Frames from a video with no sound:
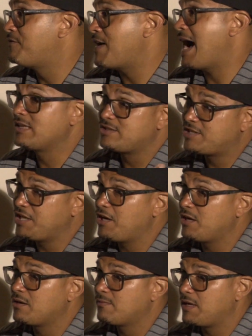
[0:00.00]
a
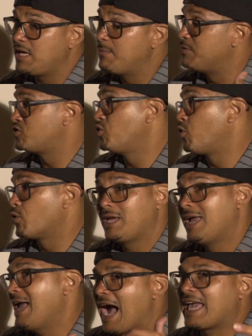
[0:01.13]
volunteer in Missouri,
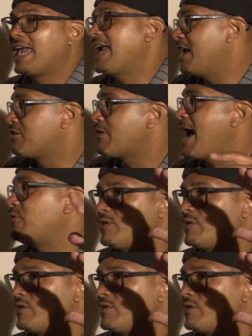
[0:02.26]
I can't interact